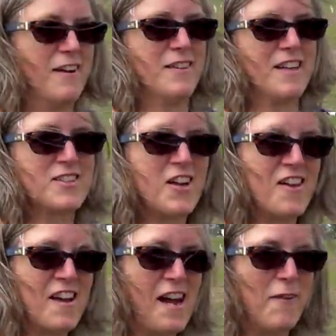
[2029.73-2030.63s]
that's all I
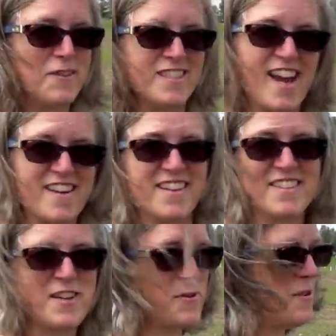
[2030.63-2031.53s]
kind of have to say, unless
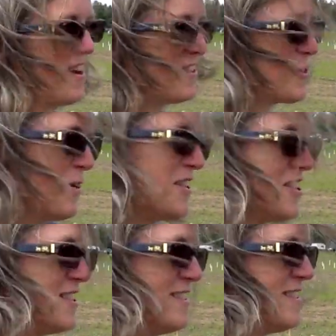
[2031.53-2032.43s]
anyone has
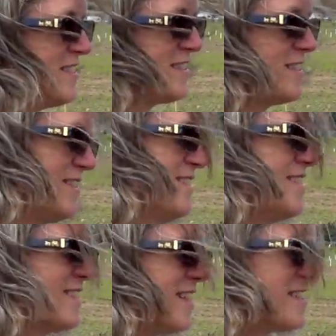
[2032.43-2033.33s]
questions.
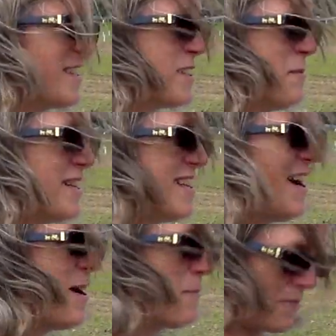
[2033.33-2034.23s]
Did I stick to my
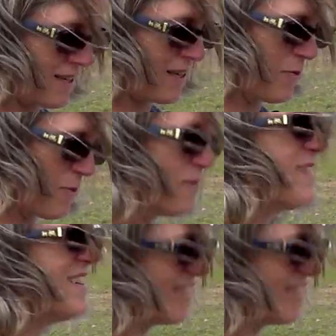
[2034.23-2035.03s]
time? Did I go over?